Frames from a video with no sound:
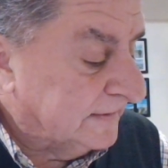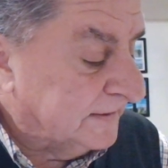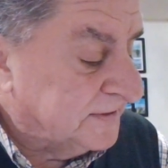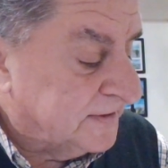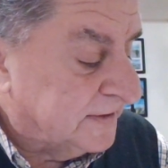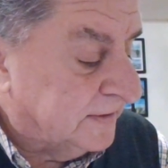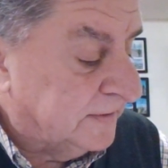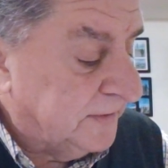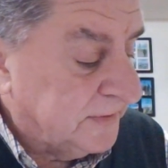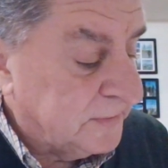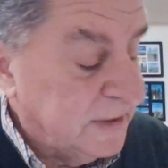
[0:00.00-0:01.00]

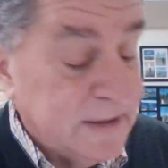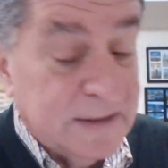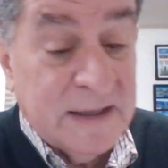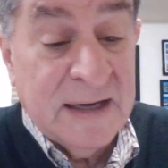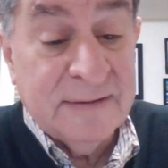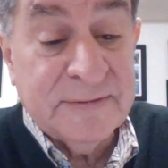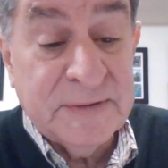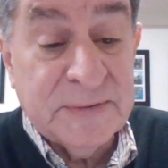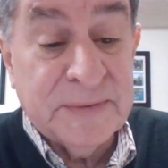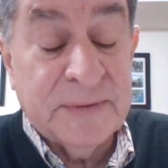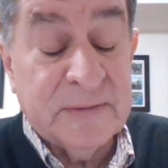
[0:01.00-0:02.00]
until 3 in the
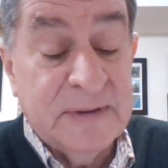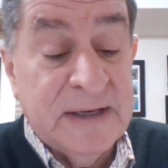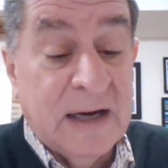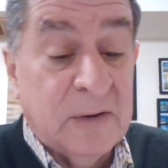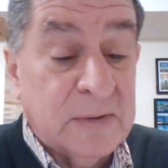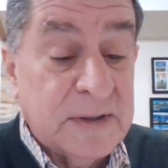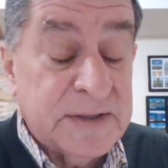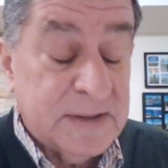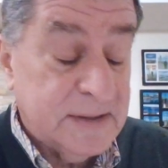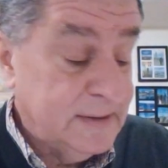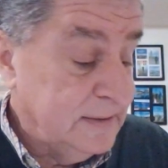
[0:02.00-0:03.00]
afternoon, 3
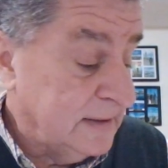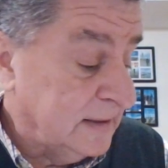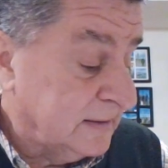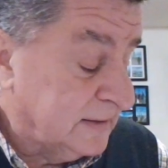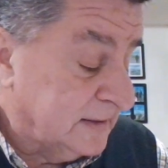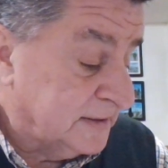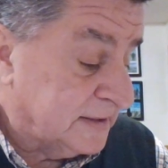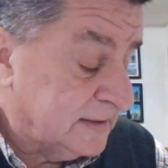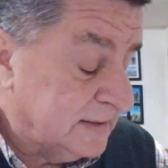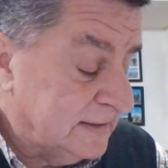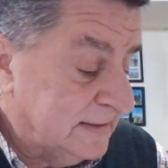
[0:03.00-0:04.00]
hours
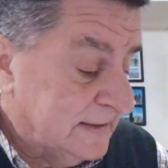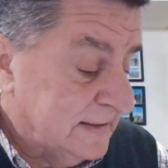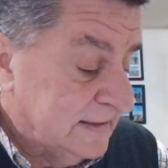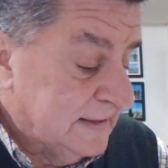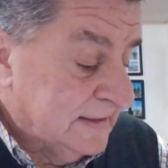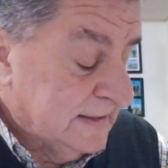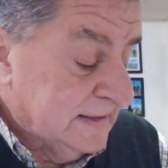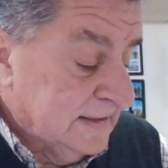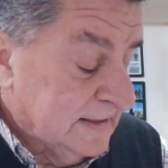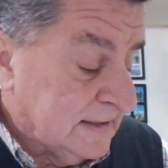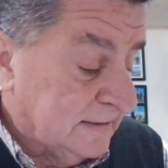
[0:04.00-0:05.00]
darkness
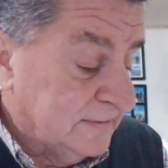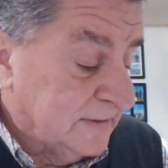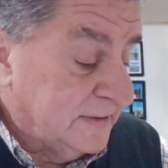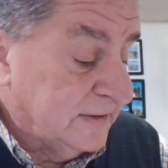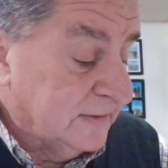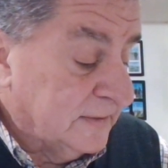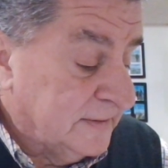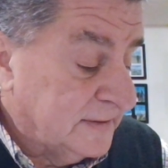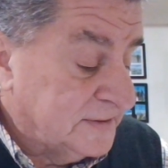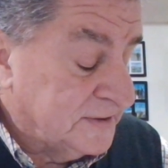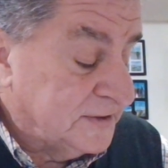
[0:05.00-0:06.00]
covered the
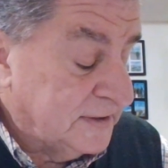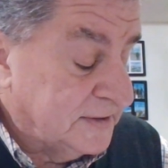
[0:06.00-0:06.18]
earth as